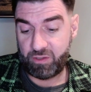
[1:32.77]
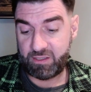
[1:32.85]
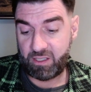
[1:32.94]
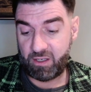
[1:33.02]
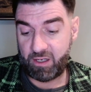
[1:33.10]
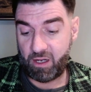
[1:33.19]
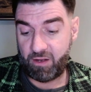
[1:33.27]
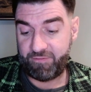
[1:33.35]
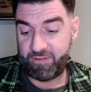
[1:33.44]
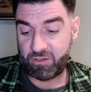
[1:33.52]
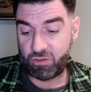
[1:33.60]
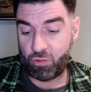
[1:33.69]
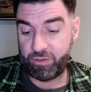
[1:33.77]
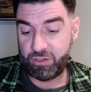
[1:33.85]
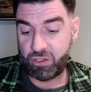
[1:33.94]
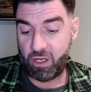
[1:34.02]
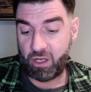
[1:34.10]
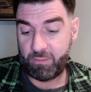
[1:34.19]
target artifact or
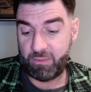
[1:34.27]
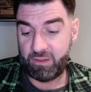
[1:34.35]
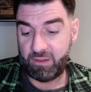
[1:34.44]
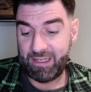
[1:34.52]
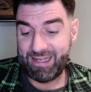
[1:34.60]
enchantment.